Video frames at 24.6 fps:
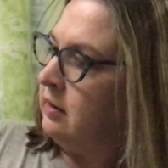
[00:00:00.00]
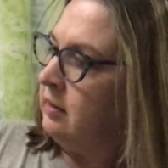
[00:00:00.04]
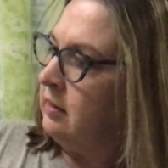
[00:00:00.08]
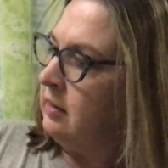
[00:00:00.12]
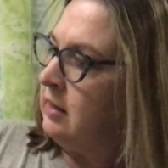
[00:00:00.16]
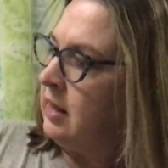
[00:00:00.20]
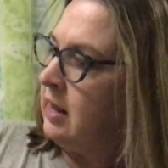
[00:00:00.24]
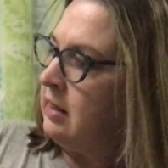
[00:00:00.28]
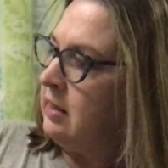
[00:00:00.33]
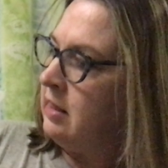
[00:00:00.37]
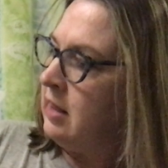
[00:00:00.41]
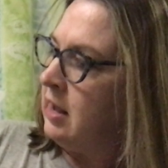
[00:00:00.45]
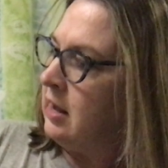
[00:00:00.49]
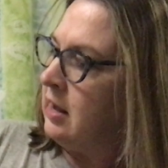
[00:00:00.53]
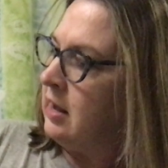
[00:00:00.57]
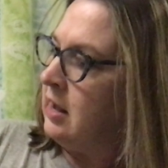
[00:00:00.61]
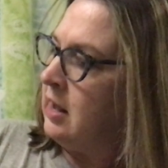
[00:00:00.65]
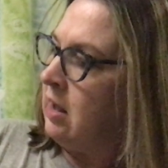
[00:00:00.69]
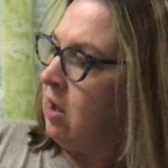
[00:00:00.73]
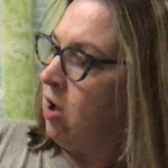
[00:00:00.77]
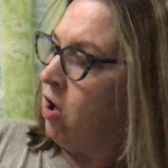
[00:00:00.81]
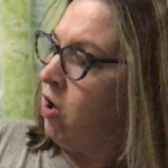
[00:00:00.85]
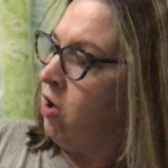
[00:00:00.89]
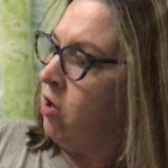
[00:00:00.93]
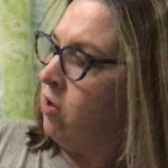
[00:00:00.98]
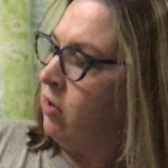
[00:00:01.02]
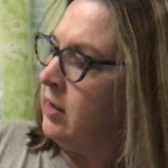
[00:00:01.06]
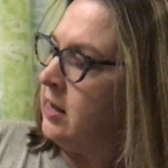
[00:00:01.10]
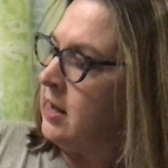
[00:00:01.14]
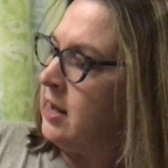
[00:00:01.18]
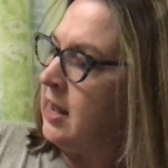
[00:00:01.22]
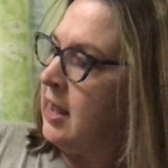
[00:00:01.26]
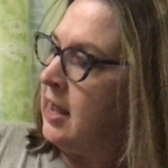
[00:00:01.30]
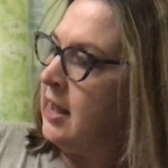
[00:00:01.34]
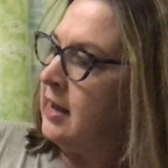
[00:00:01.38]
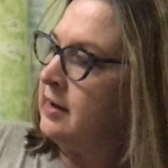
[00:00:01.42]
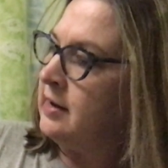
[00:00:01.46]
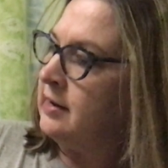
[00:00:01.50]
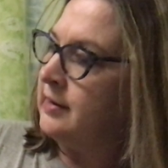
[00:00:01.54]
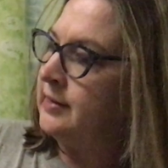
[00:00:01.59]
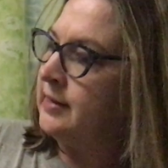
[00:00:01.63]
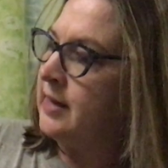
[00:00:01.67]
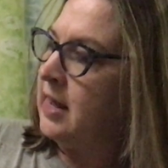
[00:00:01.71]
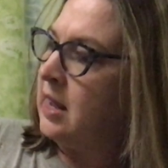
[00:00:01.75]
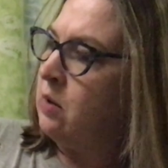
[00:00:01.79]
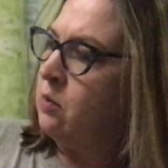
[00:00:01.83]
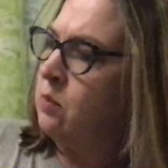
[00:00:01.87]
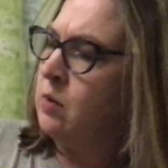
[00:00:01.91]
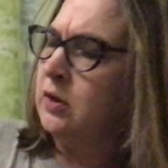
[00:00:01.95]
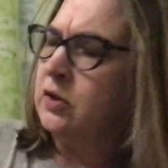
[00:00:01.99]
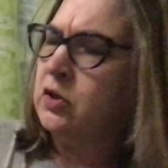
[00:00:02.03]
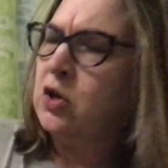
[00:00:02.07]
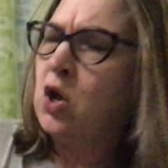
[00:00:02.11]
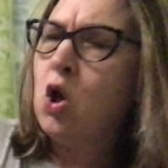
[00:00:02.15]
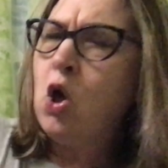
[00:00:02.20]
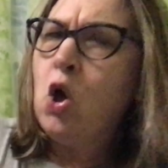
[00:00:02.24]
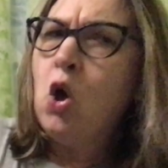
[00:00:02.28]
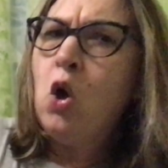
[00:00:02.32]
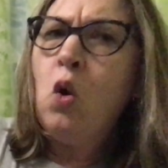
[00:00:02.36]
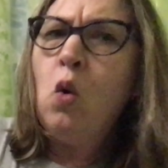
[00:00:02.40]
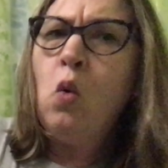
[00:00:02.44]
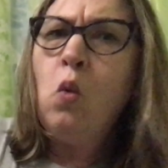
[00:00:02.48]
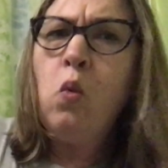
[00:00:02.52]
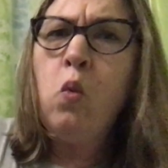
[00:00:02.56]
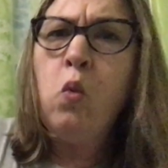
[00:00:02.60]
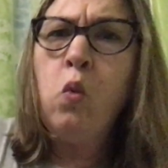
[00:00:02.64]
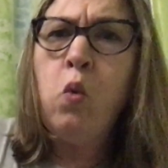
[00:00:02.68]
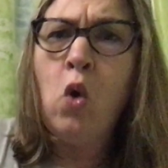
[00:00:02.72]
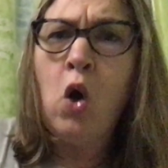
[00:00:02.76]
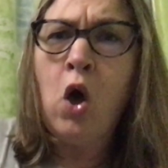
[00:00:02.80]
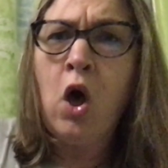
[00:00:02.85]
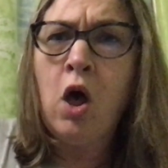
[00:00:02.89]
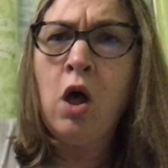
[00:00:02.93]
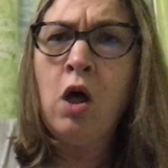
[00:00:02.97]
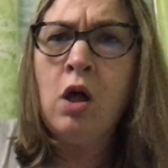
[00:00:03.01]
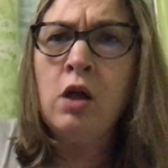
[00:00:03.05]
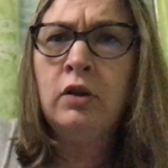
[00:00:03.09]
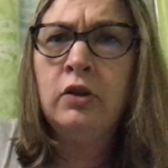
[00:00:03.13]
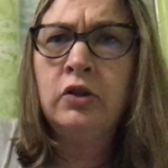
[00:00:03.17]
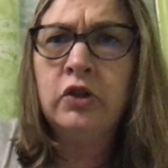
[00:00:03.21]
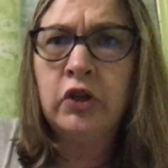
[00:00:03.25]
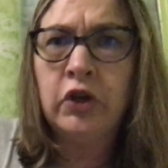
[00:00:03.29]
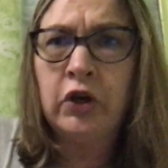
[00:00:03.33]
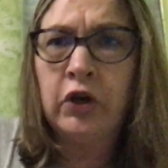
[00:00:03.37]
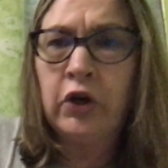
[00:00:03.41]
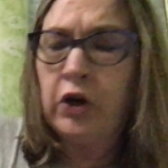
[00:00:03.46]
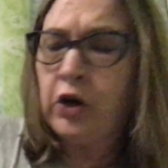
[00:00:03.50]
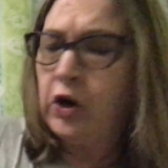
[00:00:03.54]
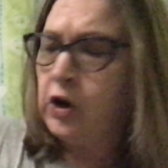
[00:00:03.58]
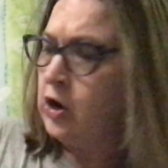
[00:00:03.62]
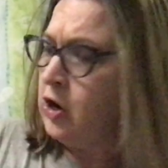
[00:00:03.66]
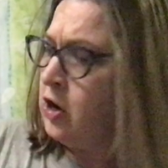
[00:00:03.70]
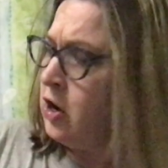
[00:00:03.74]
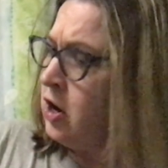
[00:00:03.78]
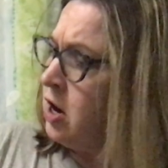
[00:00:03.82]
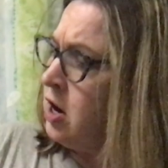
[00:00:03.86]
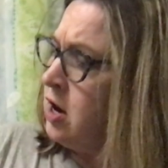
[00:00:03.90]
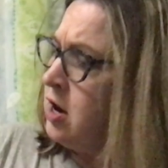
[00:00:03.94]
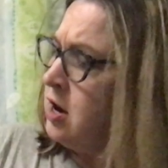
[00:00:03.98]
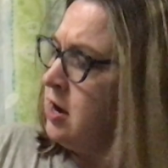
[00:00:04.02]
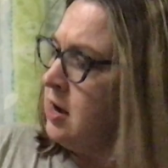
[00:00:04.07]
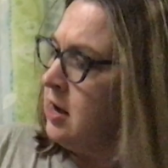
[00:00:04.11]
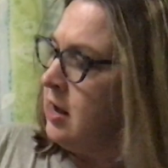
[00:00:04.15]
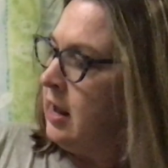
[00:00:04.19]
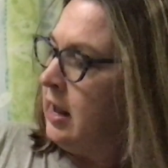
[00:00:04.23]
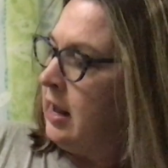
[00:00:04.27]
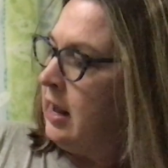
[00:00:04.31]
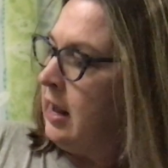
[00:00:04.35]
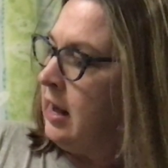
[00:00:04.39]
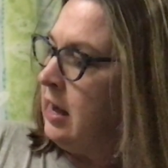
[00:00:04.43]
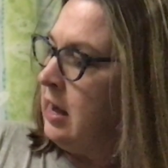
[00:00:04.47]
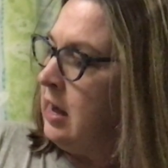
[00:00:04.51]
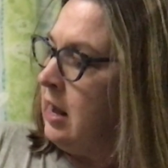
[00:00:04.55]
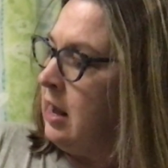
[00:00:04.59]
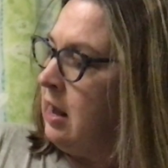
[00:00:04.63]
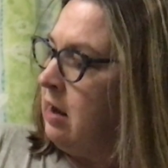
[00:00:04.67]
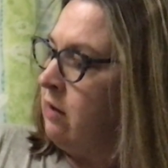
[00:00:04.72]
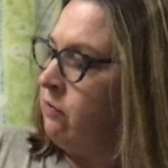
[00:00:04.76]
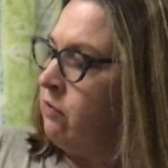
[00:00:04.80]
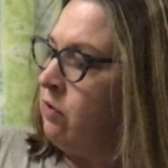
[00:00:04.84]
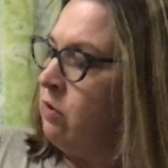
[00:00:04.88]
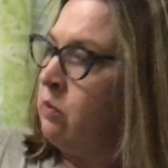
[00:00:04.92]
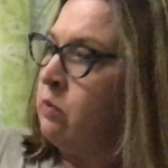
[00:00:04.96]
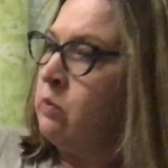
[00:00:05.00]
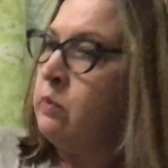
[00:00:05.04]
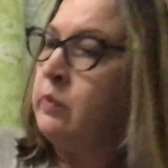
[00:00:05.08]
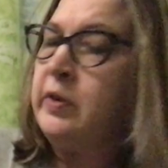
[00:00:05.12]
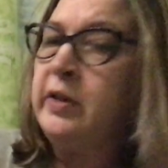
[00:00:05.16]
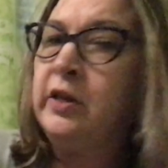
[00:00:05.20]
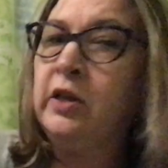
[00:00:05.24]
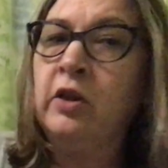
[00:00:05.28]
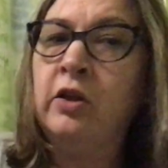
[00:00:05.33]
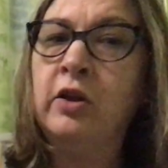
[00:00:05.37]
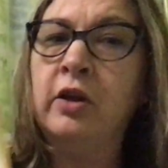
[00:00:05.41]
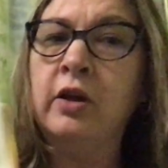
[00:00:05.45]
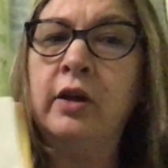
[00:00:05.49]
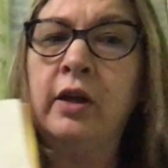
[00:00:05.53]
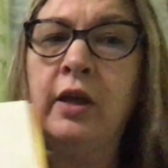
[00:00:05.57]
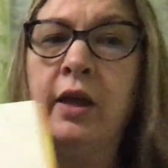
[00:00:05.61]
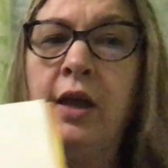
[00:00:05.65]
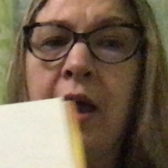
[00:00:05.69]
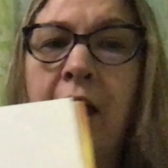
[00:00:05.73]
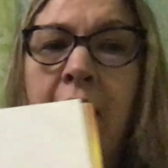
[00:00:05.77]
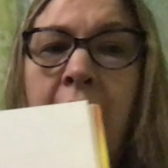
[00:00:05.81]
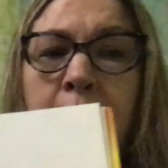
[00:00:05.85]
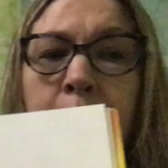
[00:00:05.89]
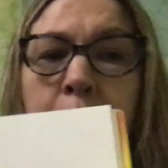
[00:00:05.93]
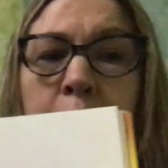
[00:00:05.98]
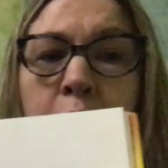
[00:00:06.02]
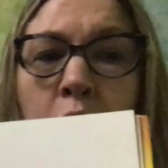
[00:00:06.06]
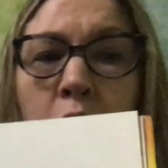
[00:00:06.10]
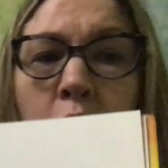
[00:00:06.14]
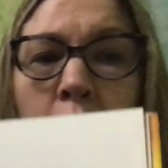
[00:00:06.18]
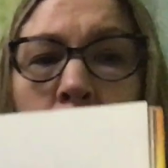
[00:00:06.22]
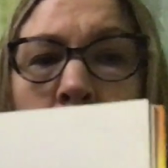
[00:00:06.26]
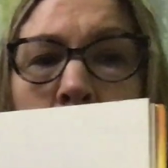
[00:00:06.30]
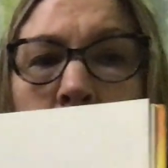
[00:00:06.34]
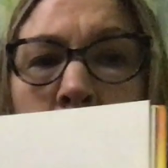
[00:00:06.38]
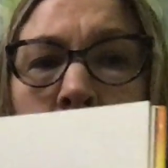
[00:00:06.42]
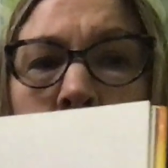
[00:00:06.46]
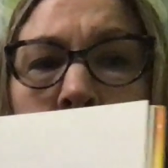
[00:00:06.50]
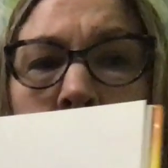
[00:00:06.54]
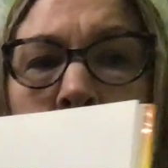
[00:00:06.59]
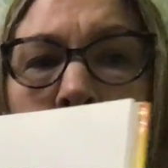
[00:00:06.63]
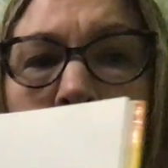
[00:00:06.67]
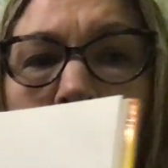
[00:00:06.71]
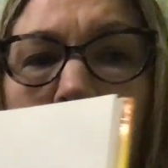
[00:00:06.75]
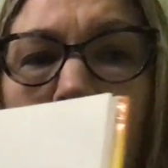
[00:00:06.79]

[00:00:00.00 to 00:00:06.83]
Then all he had to say was, Walter, and everyone would look at poor